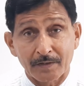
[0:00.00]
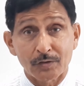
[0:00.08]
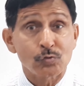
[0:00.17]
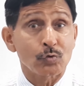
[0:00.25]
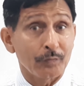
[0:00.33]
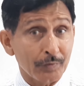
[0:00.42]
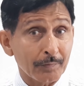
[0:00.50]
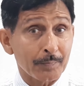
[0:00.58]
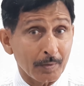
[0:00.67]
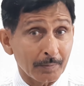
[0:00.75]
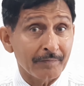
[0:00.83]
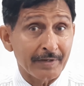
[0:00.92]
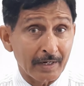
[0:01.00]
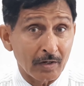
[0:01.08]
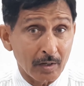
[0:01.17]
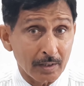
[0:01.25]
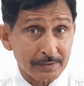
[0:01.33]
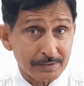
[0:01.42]
So if you have a problem with hair
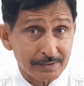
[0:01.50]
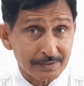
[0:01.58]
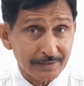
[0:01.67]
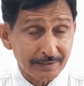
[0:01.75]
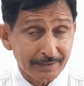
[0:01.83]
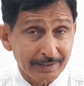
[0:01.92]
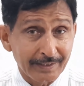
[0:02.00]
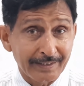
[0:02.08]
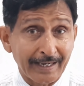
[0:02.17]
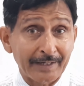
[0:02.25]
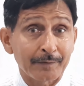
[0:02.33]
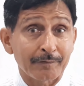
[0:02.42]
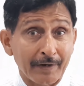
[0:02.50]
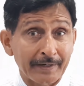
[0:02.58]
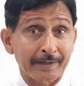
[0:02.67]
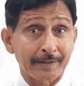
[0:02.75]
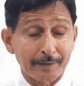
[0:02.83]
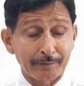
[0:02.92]
loss, and you're
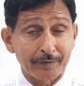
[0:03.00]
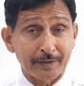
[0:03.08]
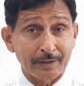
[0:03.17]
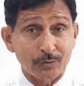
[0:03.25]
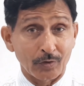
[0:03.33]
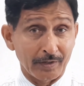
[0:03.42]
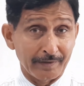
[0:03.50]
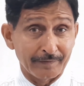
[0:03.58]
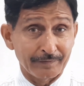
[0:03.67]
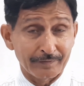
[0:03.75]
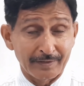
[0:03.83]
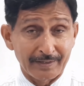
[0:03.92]
finding it difficult to live